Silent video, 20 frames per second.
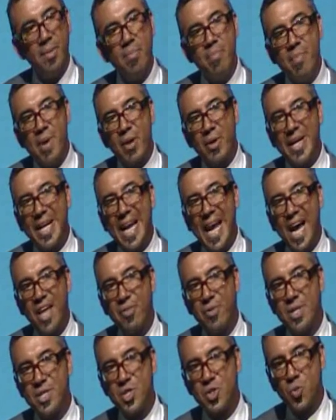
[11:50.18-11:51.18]
Mary
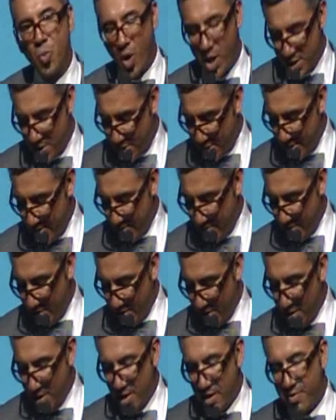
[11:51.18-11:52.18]
Catherine Swanson,
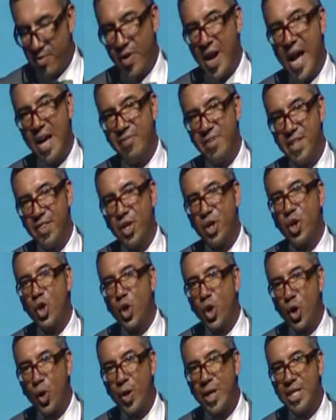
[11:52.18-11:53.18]
for having the
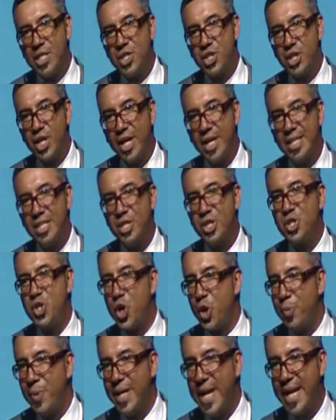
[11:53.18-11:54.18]
courage,
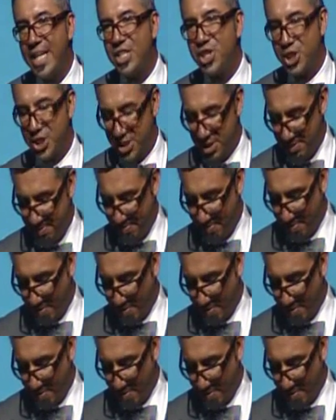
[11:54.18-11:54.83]
determination,